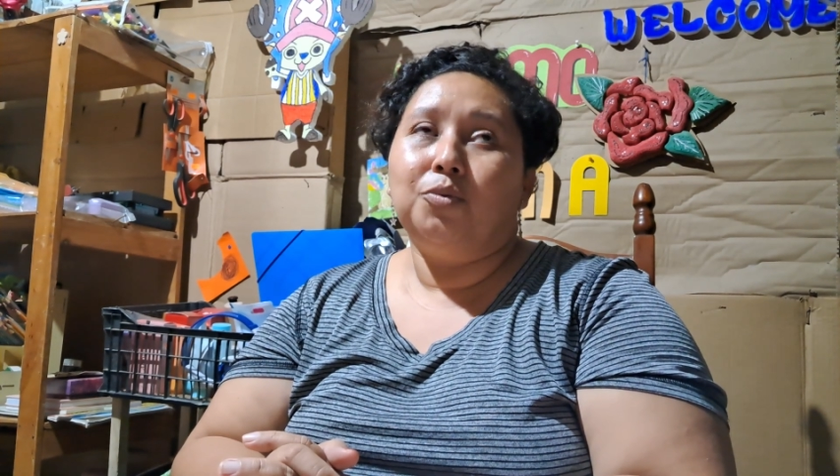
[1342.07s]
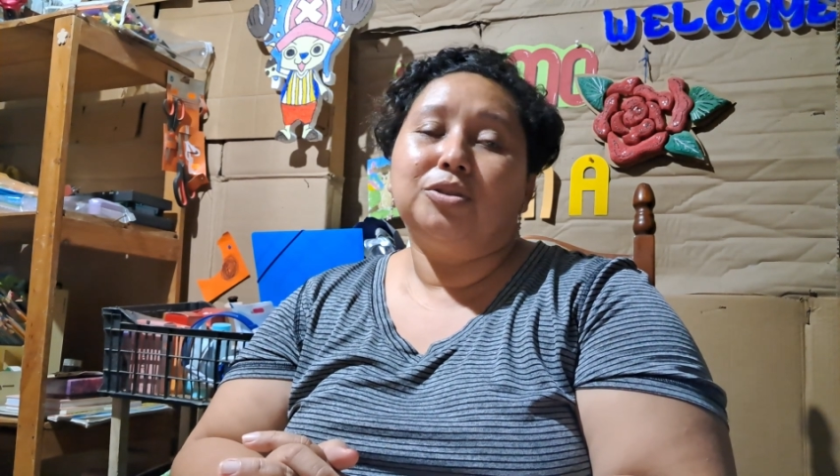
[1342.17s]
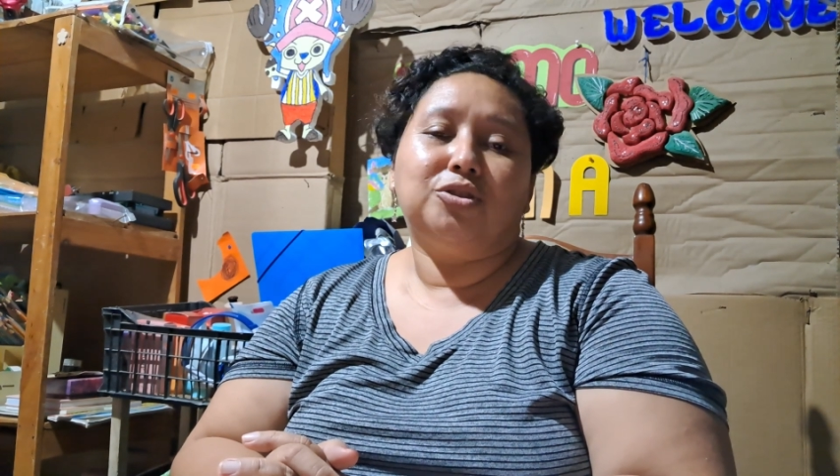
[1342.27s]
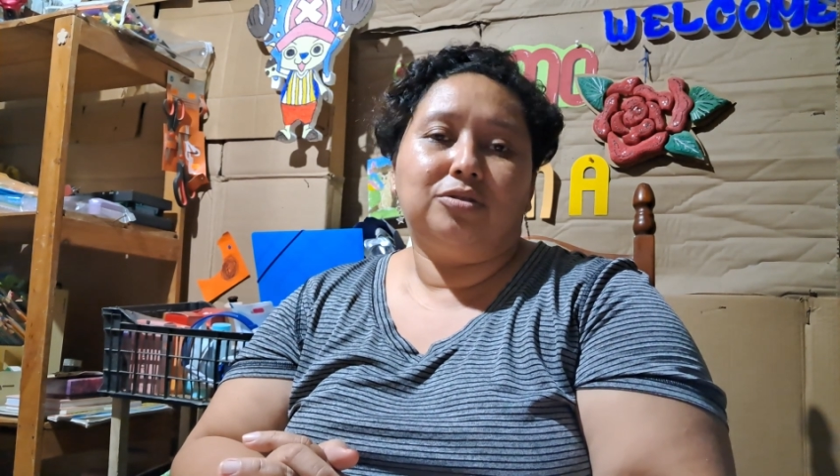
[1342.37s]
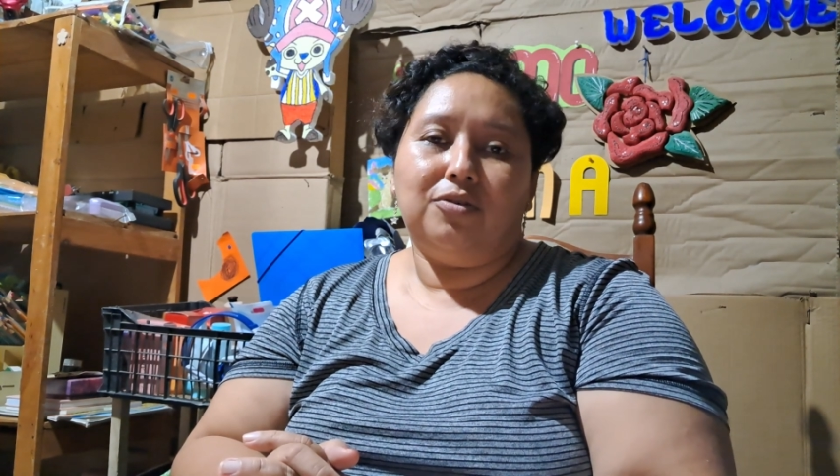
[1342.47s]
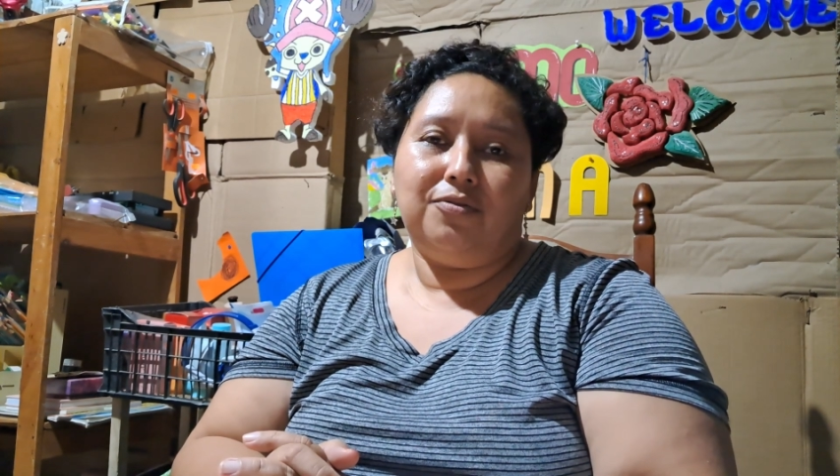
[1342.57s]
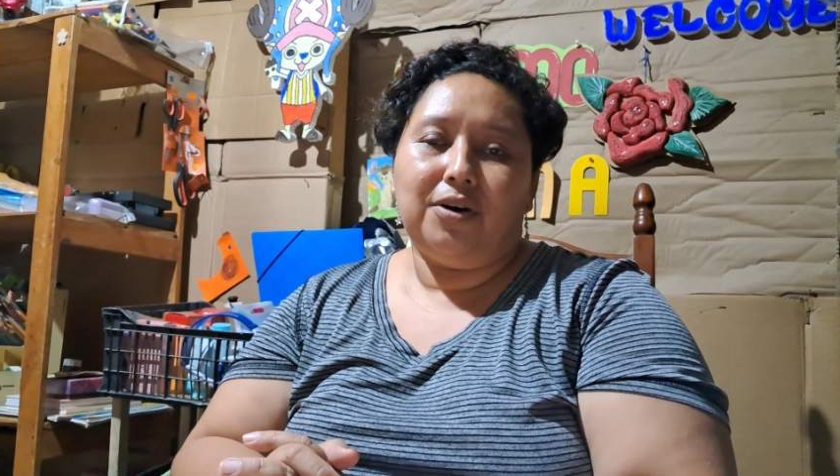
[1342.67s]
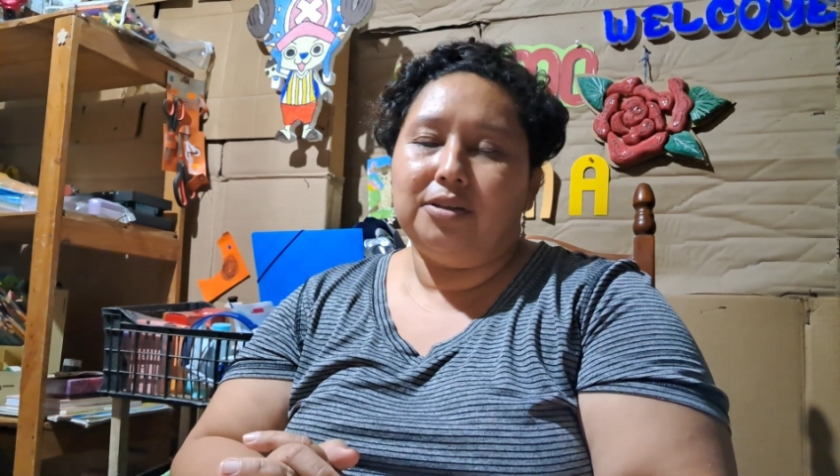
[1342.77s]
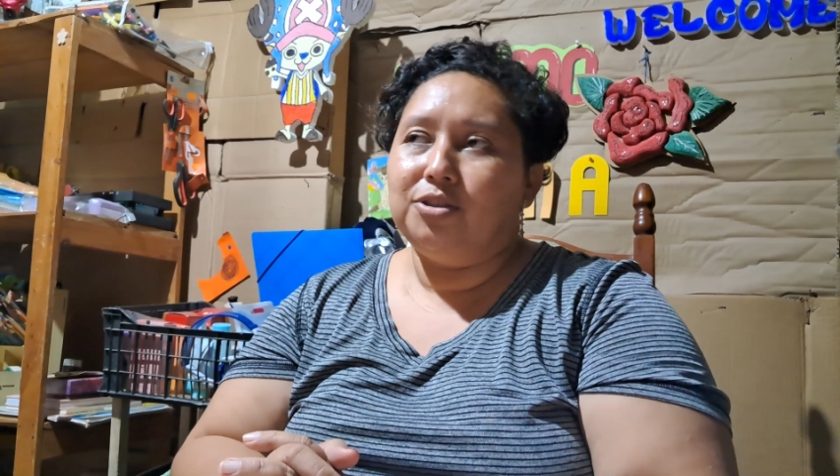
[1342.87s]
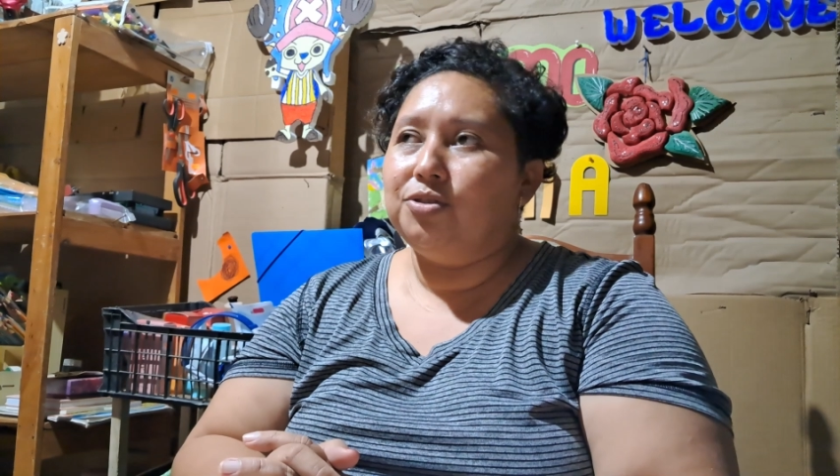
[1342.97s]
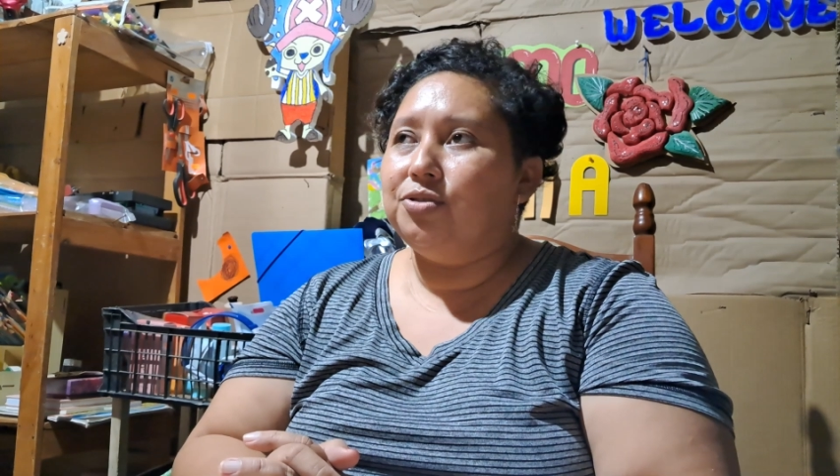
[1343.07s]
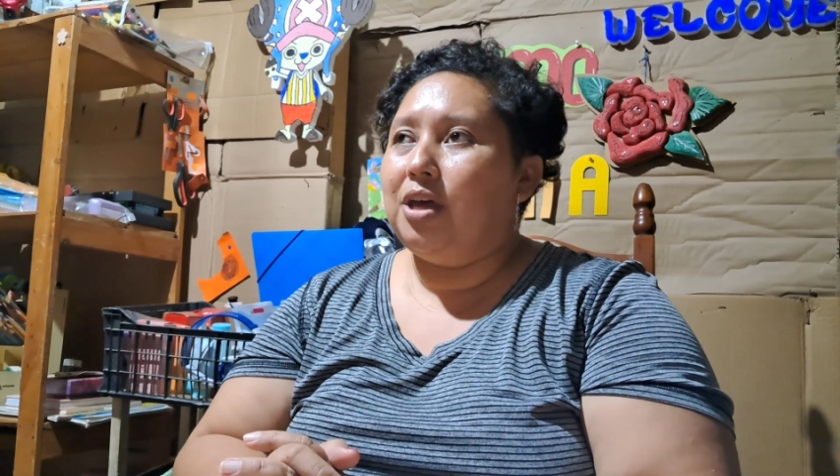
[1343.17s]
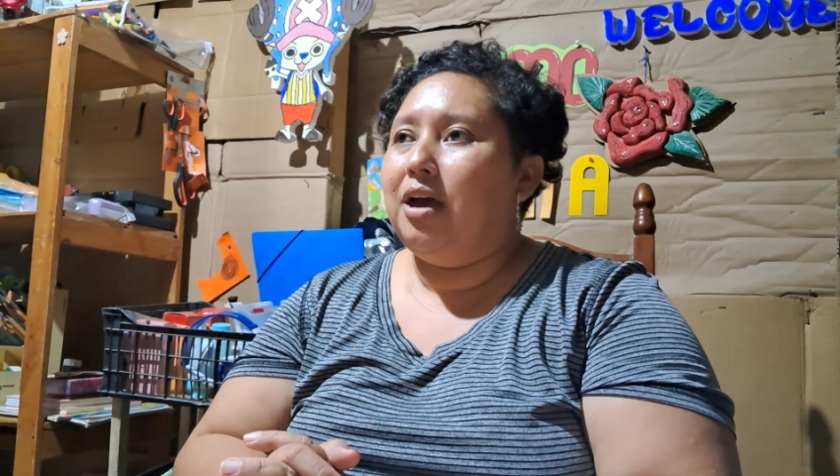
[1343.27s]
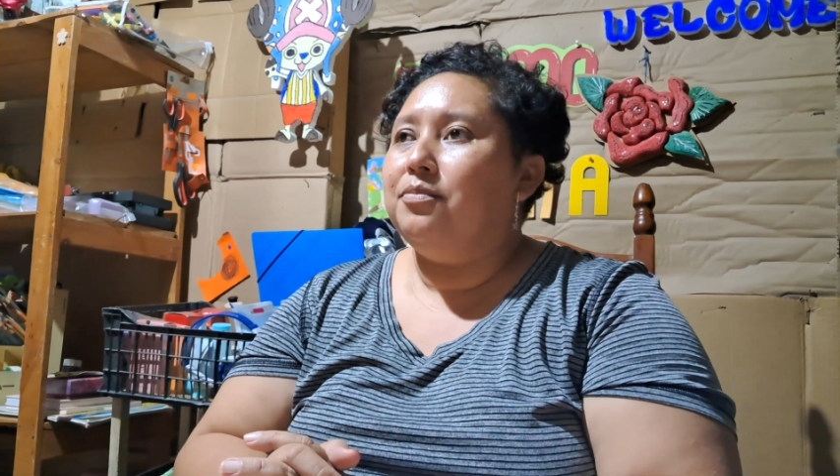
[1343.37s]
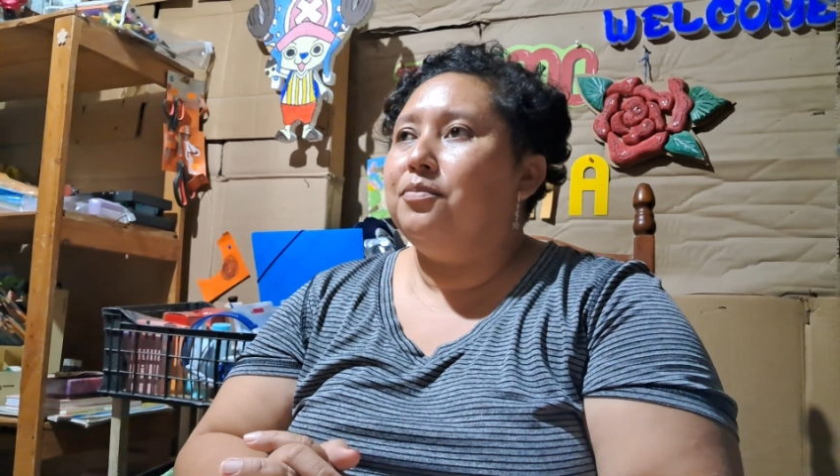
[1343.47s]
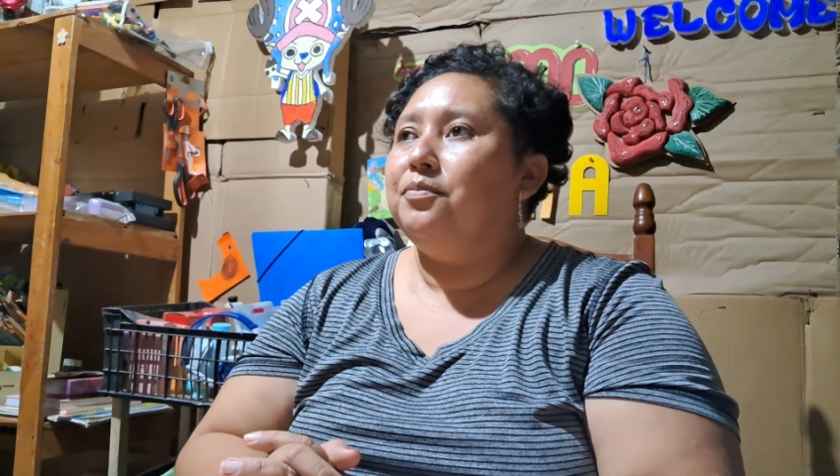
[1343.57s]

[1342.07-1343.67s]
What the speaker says: was so fun to do that.